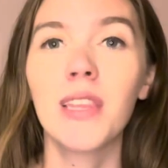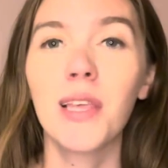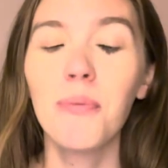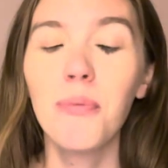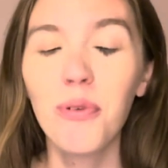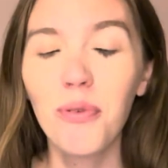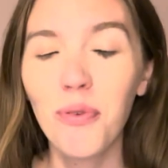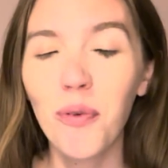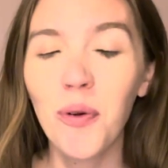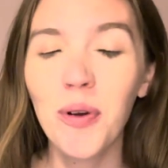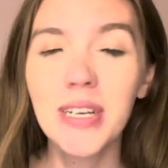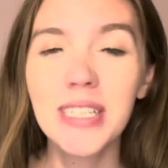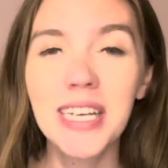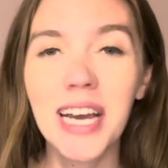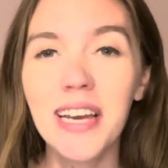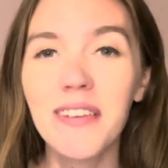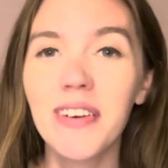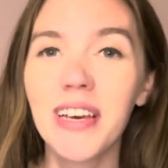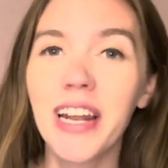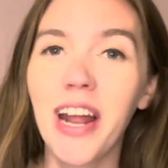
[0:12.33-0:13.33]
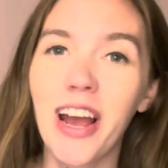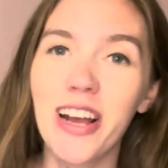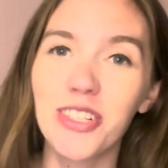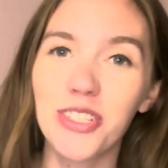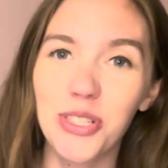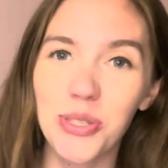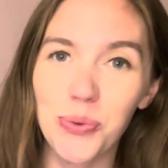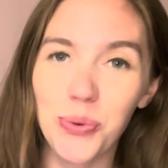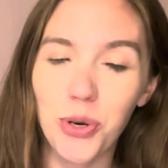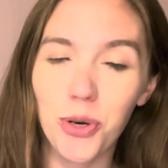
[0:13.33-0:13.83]
Before we dive in, I
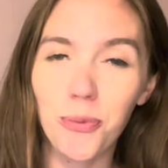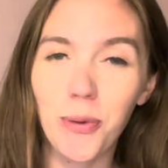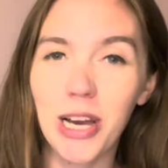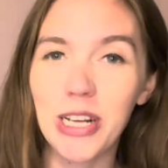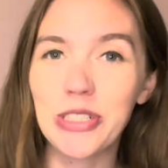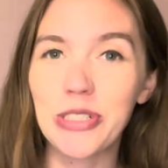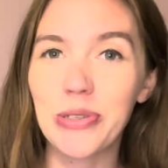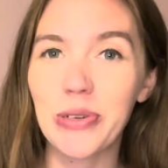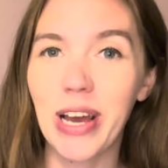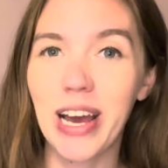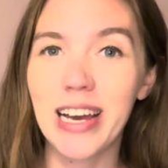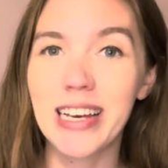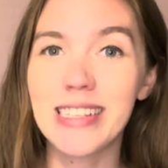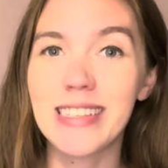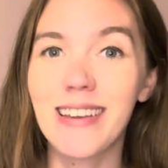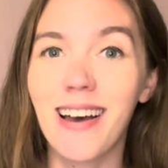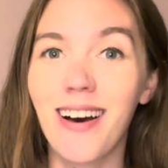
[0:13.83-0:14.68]
just want to remind you guys